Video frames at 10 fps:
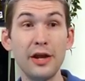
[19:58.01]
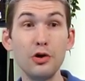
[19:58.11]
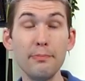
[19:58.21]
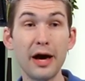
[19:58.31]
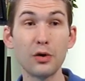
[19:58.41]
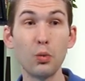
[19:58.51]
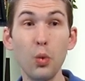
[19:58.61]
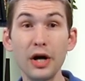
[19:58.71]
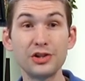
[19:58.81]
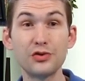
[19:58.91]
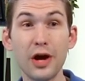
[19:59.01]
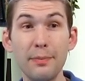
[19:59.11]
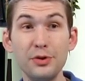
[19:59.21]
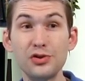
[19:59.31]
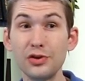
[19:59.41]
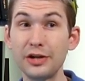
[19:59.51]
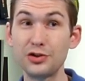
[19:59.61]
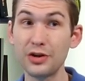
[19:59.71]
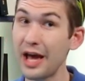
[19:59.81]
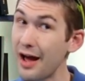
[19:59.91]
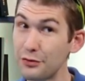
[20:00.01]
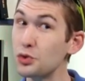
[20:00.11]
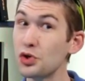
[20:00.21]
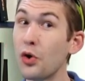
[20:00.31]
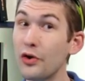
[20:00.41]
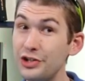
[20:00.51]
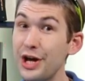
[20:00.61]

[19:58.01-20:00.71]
And no matter what strap you select, you're going to have those orange